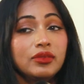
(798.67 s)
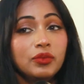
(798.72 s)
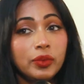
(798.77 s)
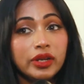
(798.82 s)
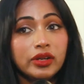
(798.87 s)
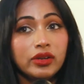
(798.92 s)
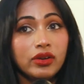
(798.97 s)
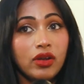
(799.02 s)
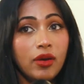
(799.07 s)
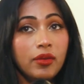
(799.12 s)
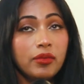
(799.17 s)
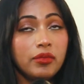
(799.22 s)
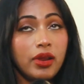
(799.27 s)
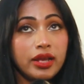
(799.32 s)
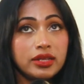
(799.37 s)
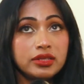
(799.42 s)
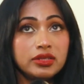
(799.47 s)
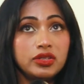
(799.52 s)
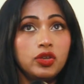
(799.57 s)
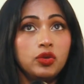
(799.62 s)
we're not,
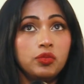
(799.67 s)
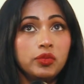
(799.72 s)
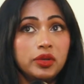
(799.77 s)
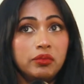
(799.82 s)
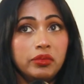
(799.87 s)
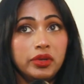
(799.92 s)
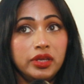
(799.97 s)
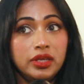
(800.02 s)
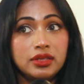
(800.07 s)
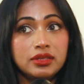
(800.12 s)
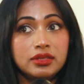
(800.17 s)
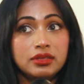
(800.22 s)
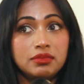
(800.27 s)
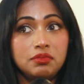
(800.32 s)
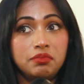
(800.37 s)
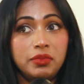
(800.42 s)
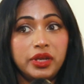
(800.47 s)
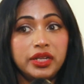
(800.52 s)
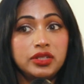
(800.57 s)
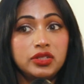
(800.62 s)
as human beings,
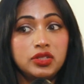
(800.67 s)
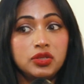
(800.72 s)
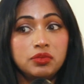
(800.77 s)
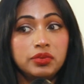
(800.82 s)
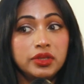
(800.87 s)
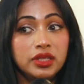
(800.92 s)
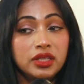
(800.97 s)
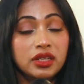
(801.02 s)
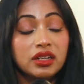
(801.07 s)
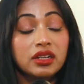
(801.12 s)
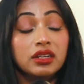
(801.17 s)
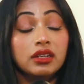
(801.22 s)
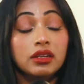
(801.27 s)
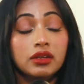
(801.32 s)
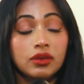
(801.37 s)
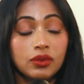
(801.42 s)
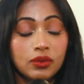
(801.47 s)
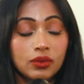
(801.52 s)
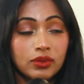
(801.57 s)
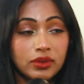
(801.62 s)
meant to be
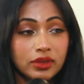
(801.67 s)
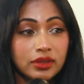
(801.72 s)
alone.